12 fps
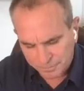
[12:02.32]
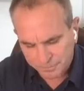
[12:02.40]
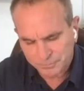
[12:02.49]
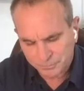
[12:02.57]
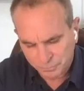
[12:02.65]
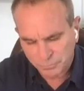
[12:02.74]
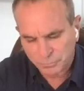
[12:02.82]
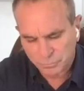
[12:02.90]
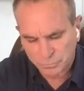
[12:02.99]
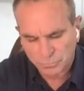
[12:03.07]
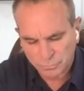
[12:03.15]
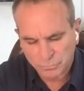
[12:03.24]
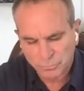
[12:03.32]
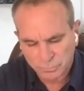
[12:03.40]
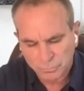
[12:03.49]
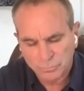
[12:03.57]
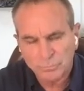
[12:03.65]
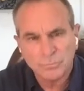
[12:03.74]

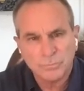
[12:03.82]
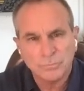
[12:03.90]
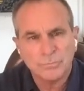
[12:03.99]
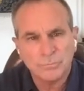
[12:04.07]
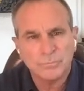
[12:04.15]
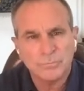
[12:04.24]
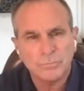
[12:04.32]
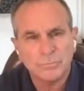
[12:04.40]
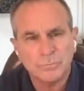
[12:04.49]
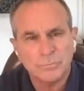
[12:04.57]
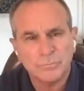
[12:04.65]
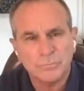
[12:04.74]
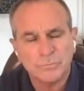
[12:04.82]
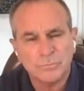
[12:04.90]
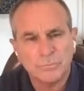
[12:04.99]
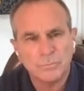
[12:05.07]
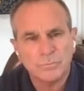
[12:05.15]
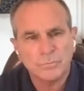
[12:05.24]

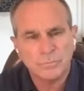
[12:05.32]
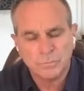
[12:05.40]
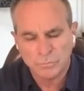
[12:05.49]
[no speech]